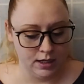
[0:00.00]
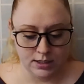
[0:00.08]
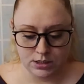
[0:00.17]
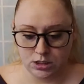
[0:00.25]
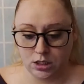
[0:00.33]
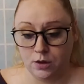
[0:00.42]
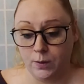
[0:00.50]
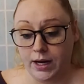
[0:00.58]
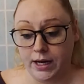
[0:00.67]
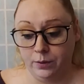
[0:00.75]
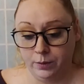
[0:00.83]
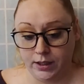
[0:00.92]
So
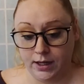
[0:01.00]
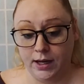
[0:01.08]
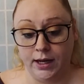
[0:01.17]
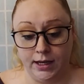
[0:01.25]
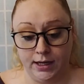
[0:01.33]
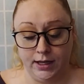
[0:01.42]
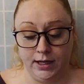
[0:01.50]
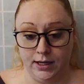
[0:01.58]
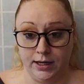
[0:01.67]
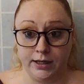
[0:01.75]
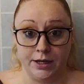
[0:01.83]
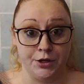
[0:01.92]
I went ahead
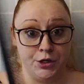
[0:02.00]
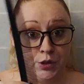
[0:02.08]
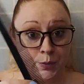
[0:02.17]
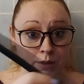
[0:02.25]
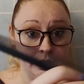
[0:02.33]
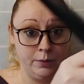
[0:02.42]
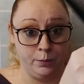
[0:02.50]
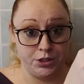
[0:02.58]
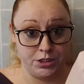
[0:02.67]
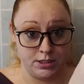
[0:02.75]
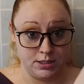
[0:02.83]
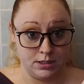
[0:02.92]
and I got a new one,
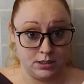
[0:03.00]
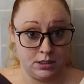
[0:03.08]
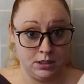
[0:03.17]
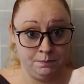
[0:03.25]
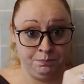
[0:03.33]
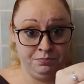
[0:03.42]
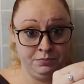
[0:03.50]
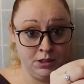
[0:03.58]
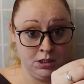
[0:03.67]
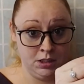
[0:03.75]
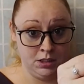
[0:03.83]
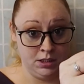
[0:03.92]
which is
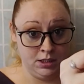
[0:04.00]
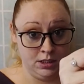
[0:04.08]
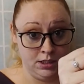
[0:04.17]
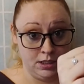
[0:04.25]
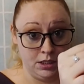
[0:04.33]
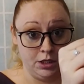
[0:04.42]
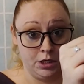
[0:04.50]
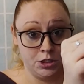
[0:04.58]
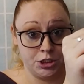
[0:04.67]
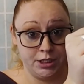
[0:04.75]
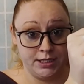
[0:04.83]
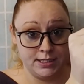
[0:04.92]

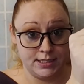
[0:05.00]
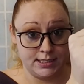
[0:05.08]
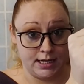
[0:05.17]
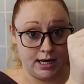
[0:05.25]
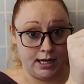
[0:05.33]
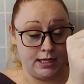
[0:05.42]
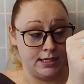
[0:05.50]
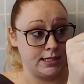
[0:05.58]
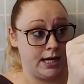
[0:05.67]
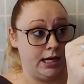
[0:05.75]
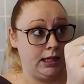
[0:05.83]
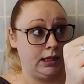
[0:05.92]
larger in size,
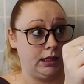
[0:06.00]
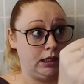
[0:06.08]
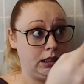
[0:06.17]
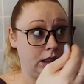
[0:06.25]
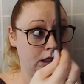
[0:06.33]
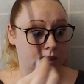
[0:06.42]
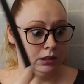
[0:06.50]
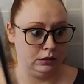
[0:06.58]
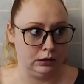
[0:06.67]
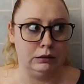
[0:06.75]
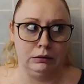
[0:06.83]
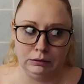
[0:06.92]
I think.
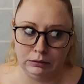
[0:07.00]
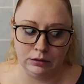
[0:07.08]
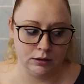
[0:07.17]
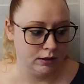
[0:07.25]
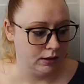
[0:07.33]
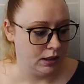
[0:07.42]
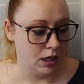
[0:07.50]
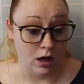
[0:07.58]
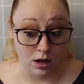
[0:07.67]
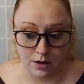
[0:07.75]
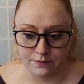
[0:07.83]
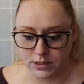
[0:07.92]

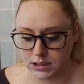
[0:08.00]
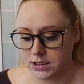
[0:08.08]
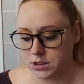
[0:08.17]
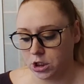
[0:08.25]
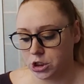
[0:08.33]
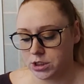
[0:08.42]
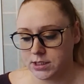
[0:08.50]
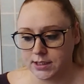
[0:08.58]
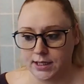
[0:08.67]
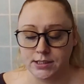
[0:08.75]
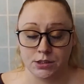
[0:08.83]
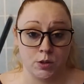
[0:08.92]
Obviously it's larger in
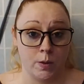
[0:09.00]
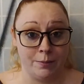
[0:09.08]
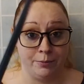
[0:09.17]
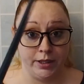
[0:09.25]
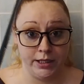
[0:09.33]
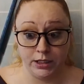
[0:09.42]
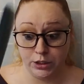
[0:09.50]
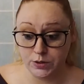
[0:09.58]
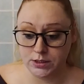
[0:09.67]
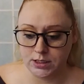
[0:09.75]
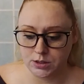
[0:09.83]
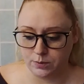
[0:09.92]
size. So I'm ready to
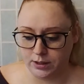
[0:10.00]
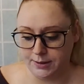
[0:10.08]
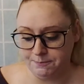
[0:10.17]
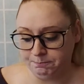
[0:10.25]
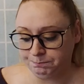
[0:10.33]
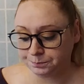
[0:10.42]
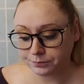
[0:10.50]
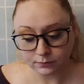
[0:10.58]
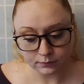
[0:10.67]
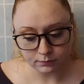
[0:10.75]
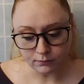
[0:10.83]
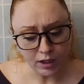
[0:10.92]
use this one.
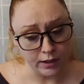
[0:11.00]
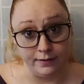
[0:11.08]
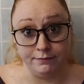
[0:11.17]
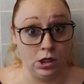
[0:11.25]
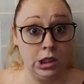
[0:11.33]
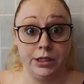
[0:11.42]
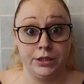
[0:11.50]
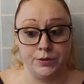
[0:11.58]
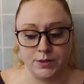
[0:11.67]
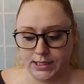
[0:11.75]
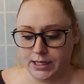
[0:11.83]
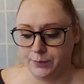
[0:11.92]
I've already
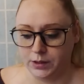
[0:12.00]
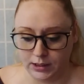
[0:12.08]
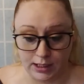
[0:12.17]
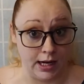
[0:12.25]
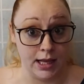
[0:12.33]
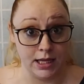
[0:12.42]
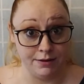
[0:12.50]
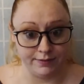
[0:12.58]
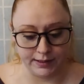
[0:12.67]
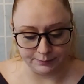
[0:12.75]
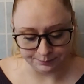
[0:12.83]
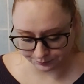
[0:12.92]
used that one and I love it.